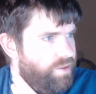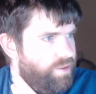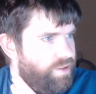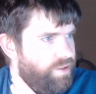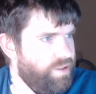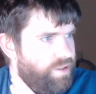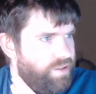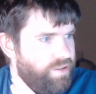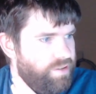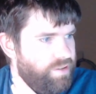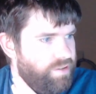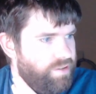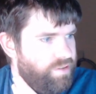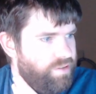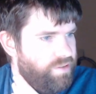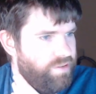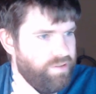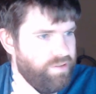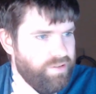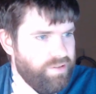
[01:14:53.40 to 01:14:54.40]
at
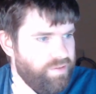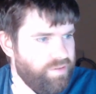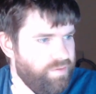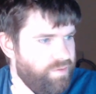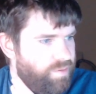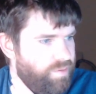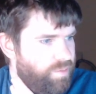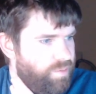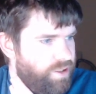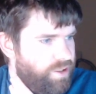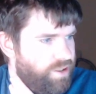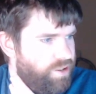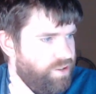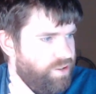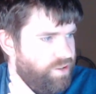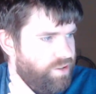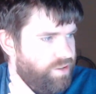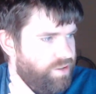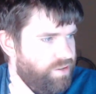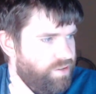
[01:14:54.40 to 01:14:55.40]
this
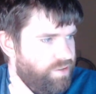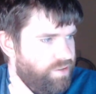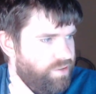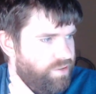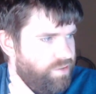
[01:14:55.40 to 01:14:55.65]
information here.